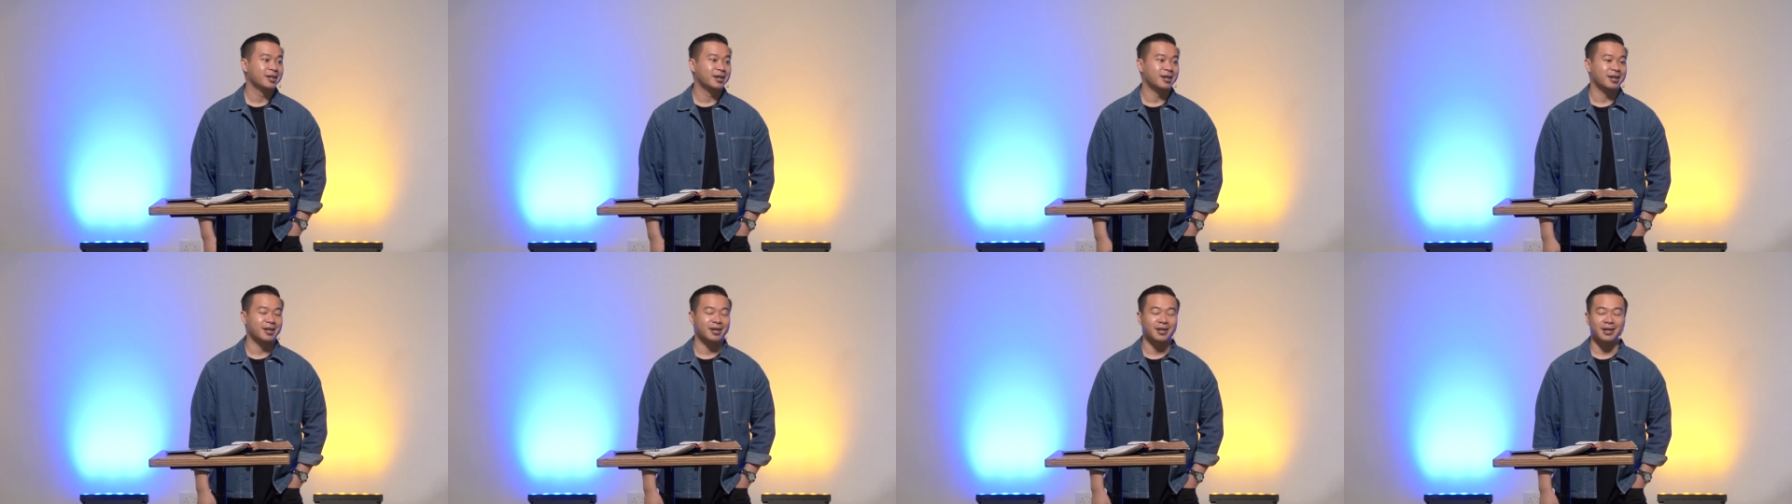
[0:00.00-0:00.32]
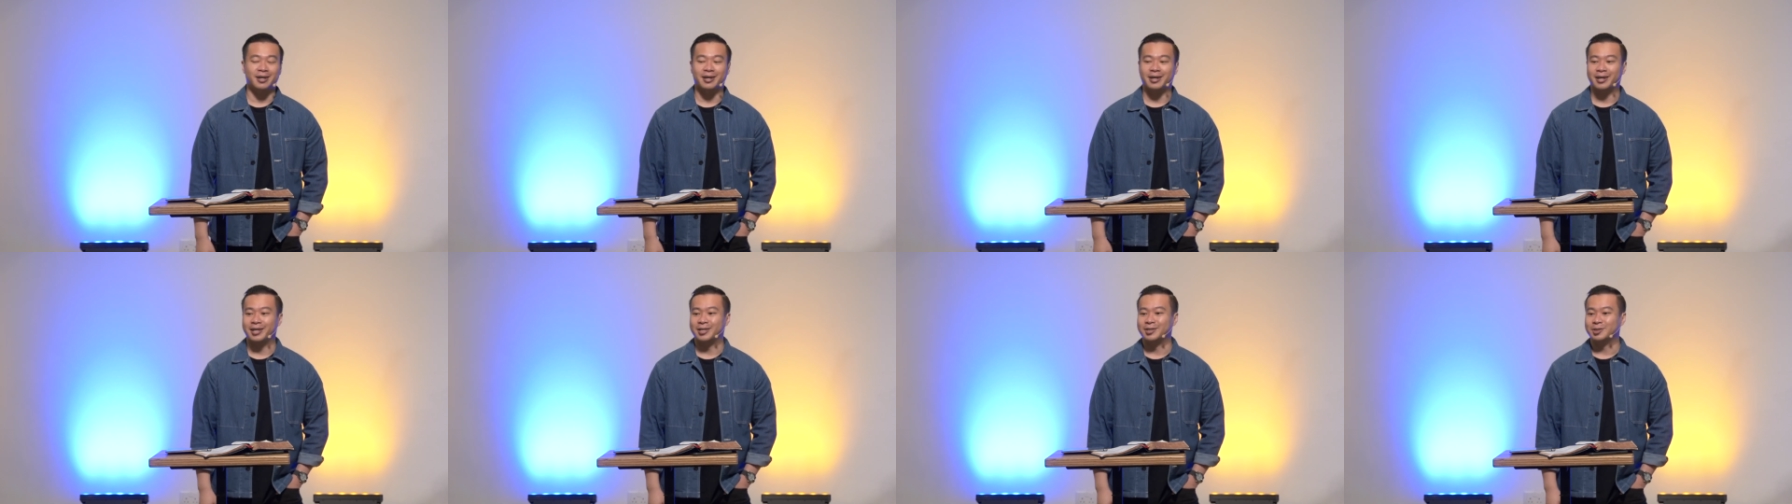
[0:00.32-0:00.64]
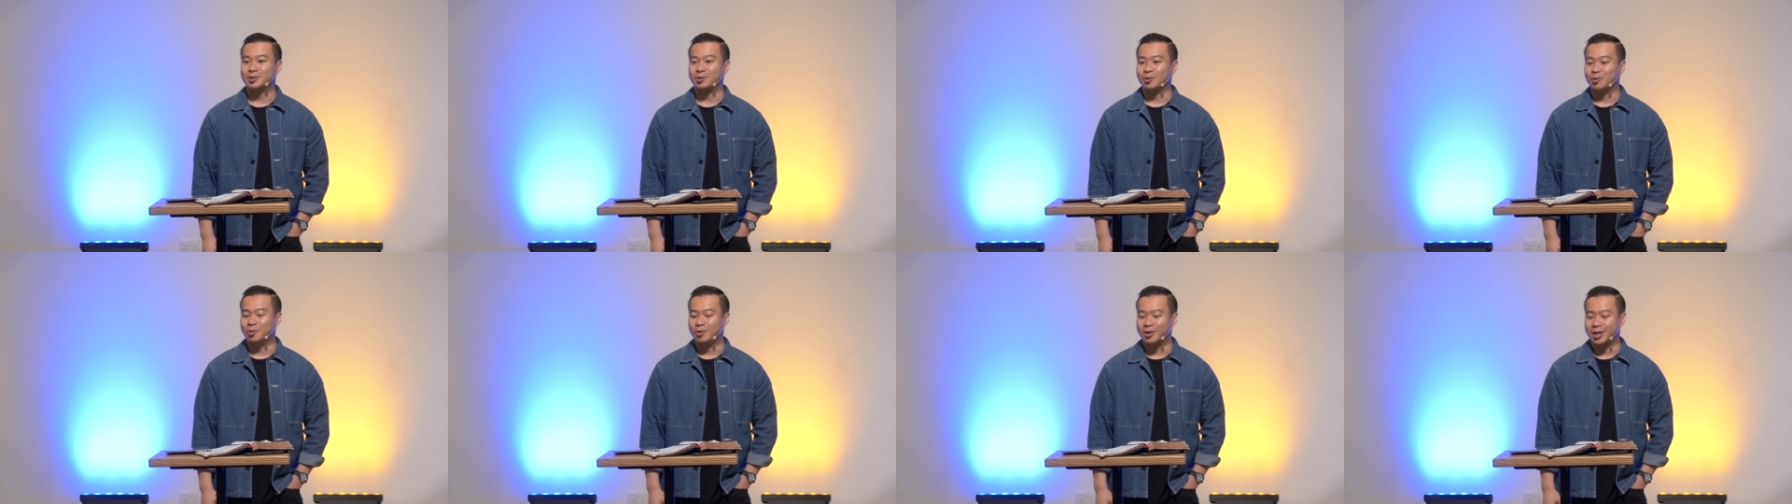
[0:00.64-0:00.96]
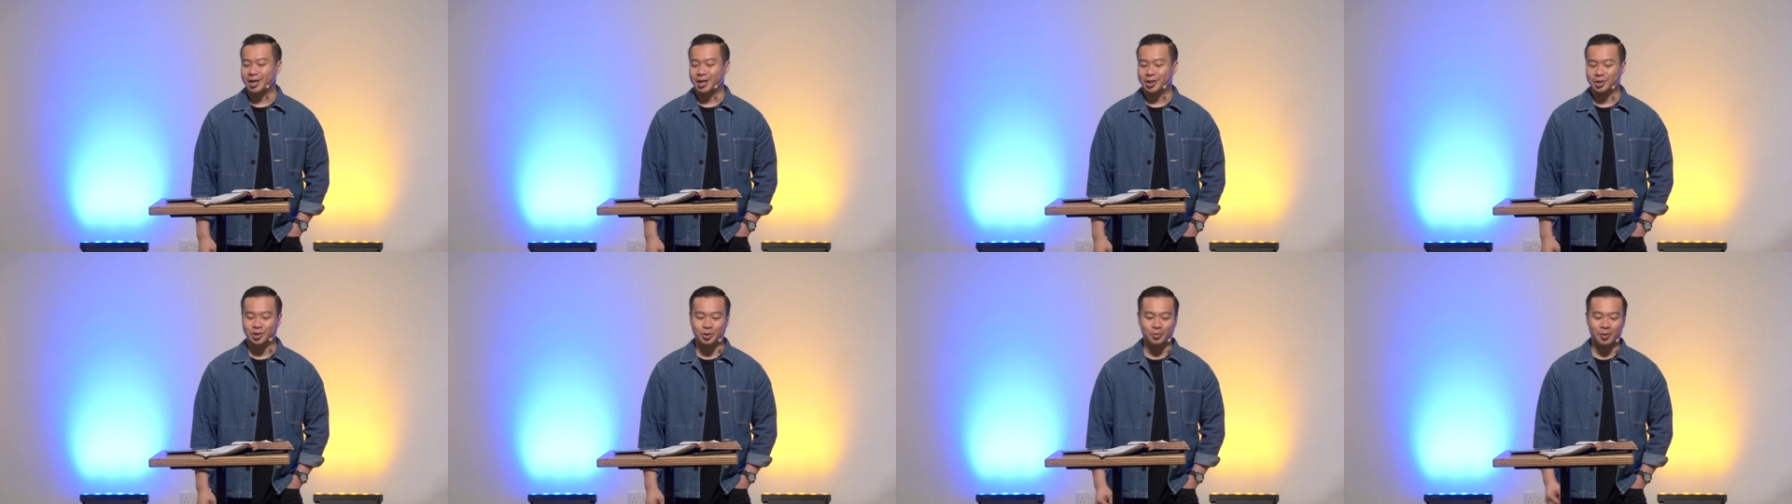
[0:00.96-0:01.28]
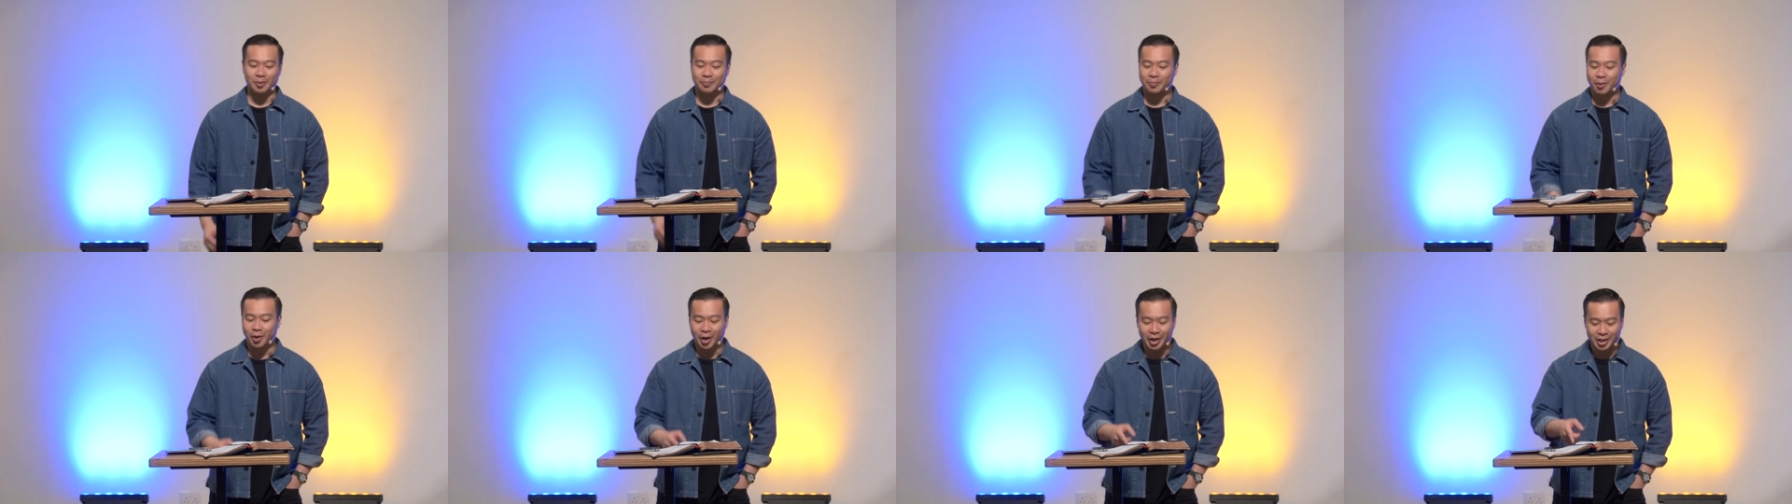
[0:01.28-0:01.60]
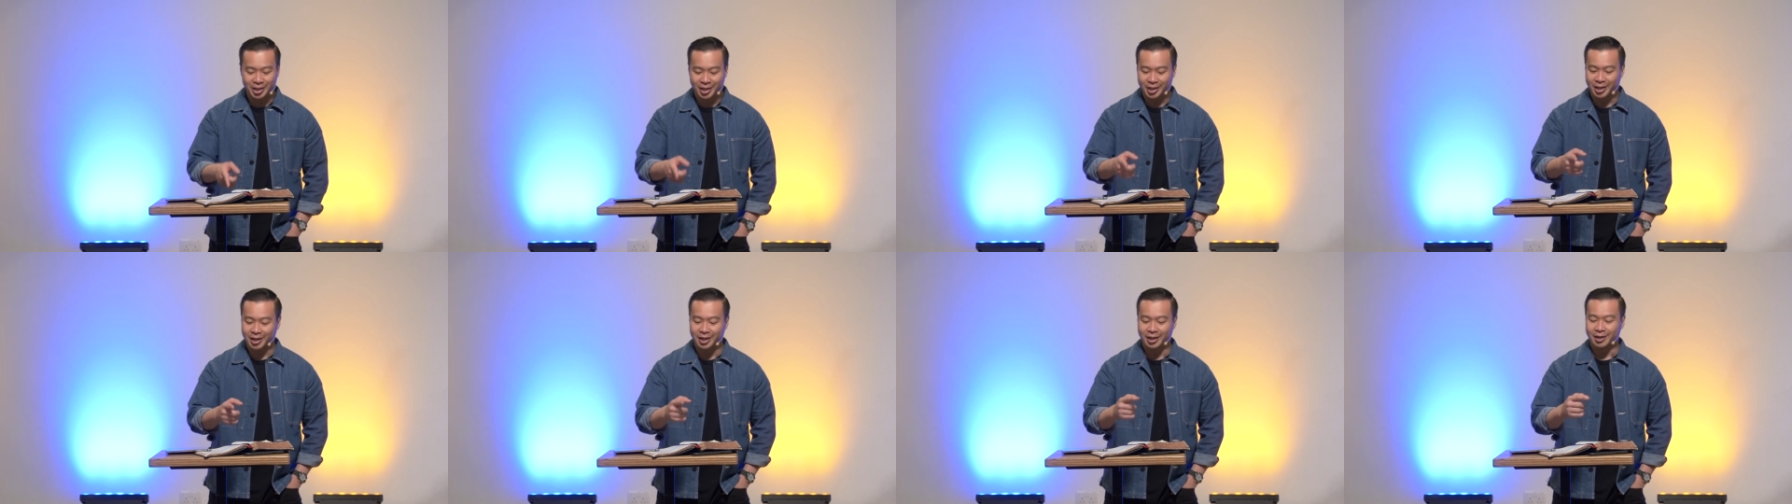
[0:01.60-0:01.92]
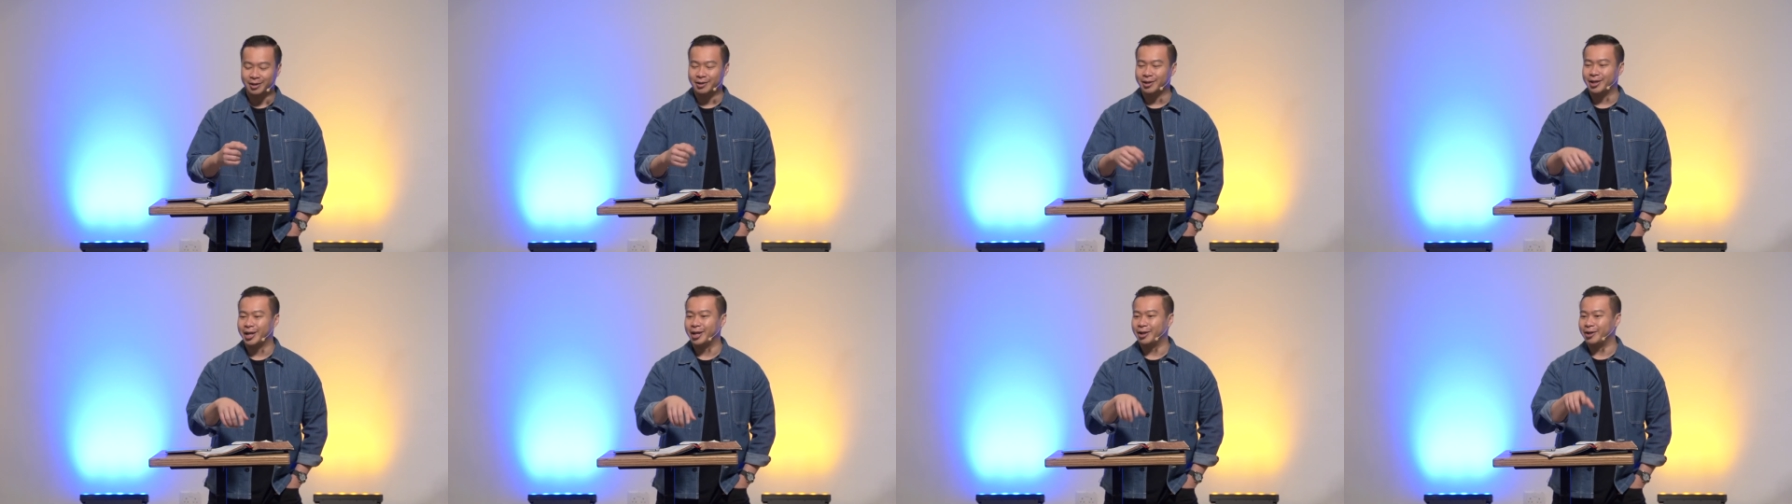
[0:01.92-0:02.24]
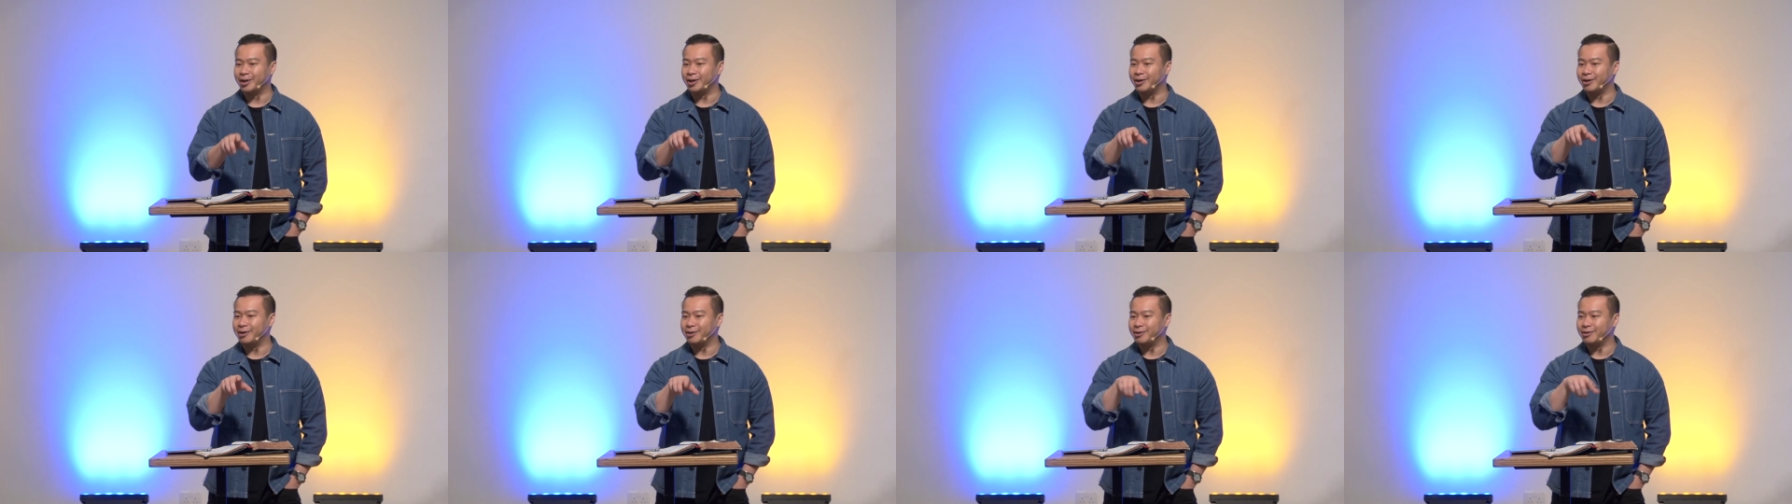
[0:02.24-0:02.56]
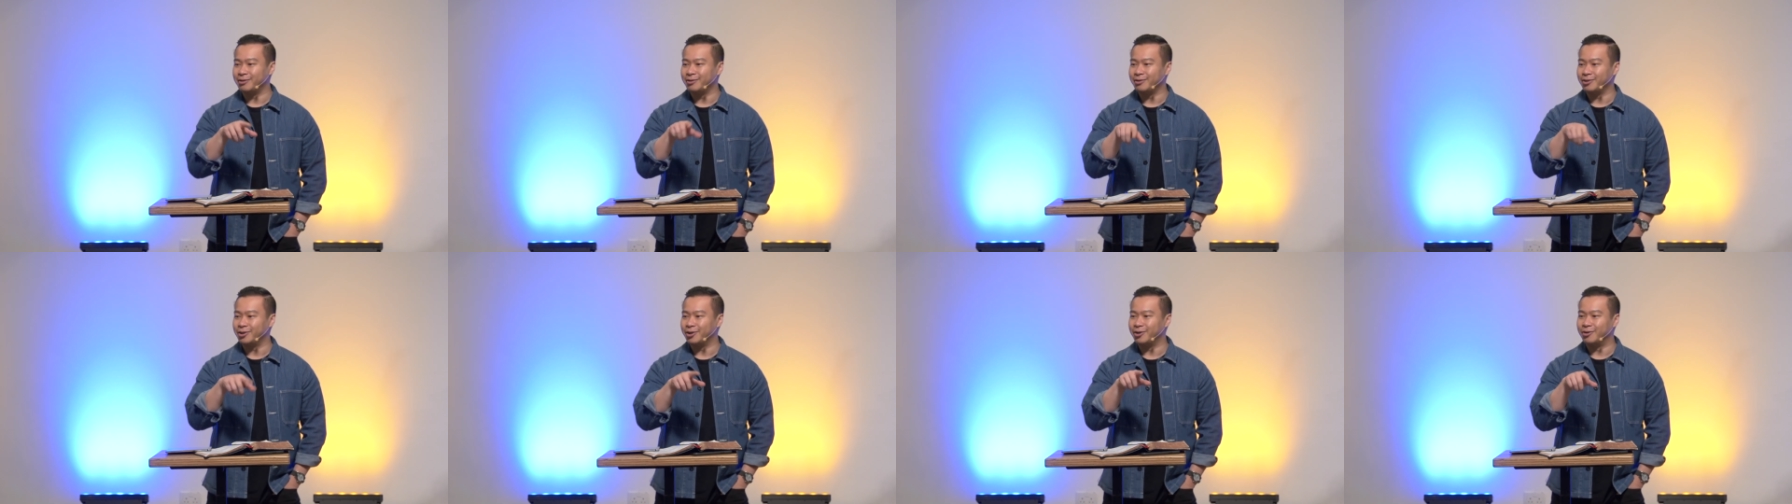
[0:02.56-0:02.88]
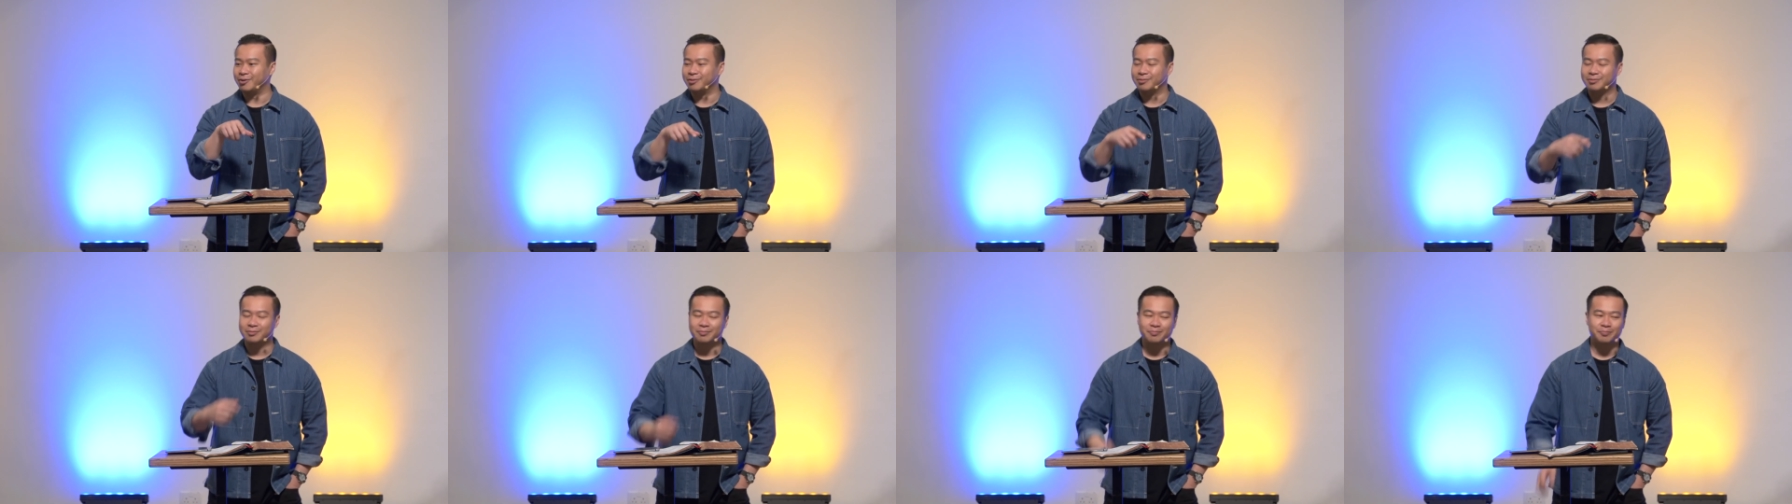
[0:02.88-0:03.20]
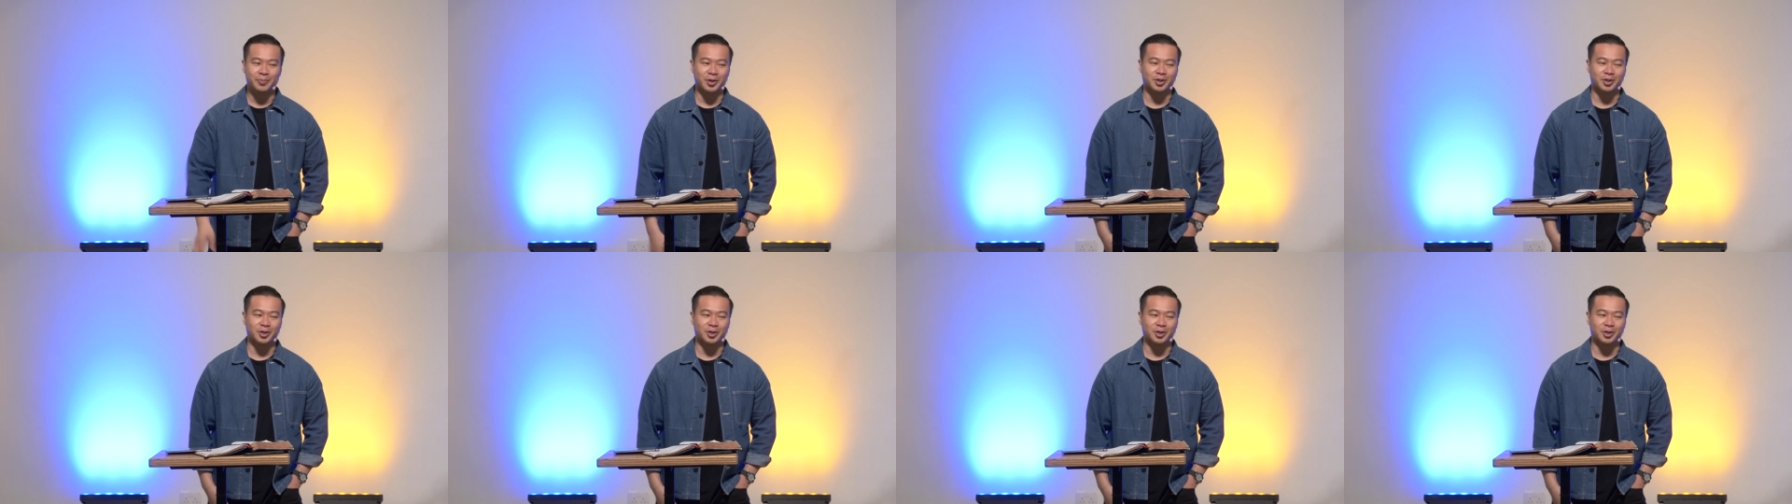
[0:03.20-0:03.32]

and so she would point at a, at a, you know,